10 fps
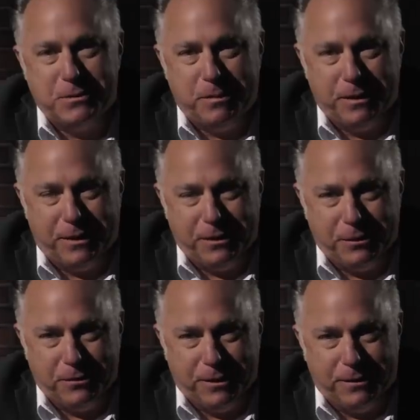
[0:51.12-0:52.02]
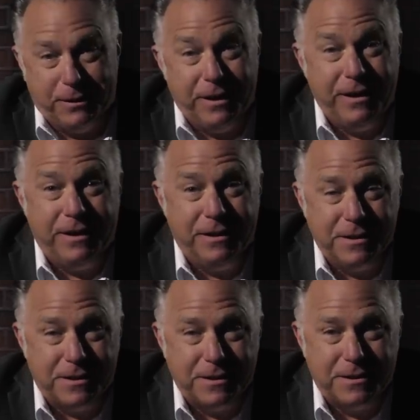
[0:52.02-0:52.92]
The Remnant Underground. It
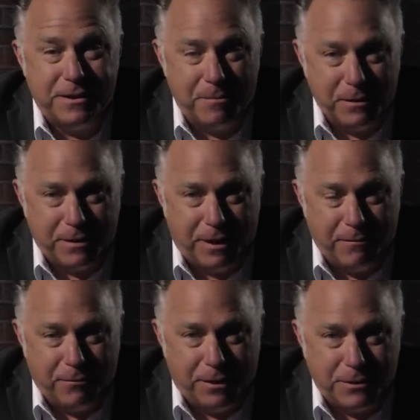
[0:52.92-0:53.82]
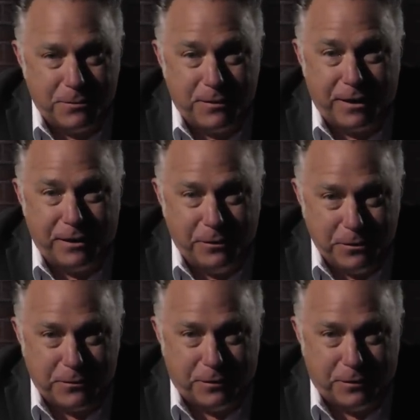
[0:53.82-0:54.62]
is summertime, friends. We've got a news